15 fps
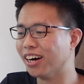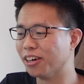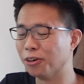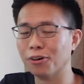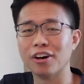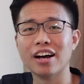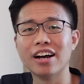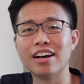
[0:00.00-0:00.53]
you
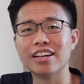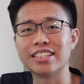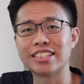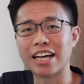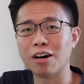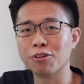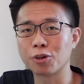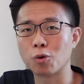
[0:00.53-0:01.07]
know,
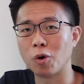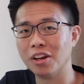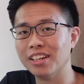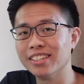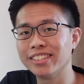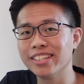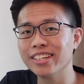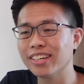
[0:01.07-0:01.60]
sound
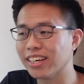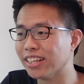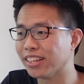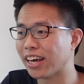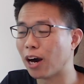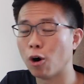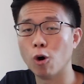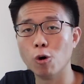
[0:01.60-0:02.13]
quality in
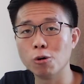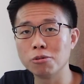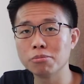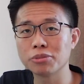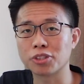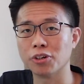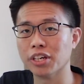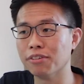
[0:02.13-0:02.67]
their
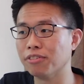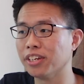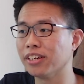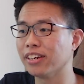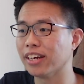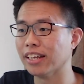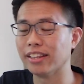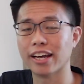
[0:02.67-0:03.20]
homes or
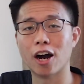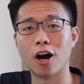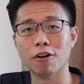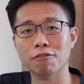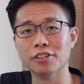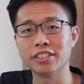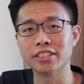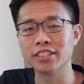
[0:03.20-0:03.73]
even in their
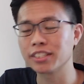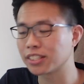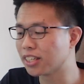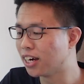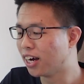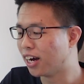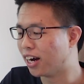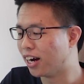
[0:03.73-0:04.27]
offices.
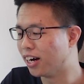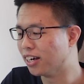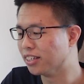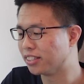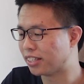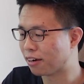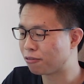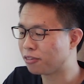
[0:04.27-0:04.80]

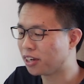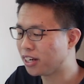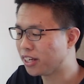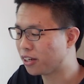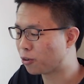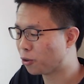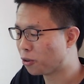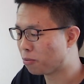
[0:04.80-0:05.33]
It's
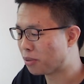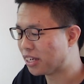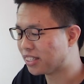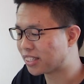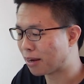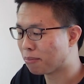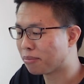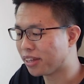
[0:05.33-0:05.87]
definitely going to be
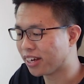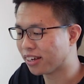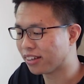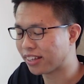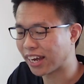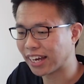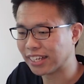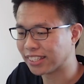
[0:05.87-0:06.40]
something
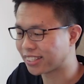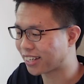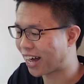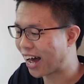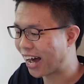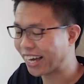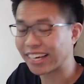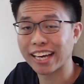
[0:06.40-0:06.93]
that is
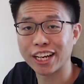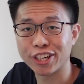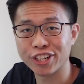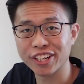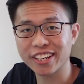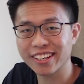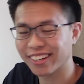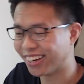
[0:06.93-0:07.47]

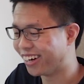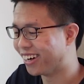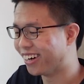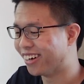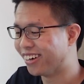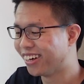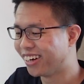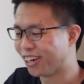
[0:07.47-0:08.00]
eye-catching,
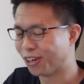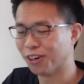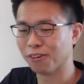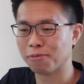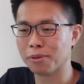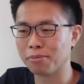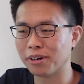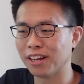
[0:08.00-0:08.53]
you know,
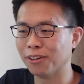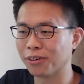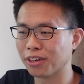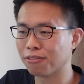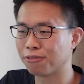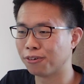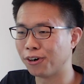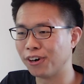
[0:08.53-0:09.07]
if people are
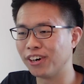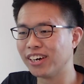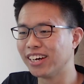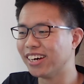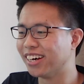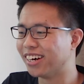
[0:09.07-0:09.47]
looking for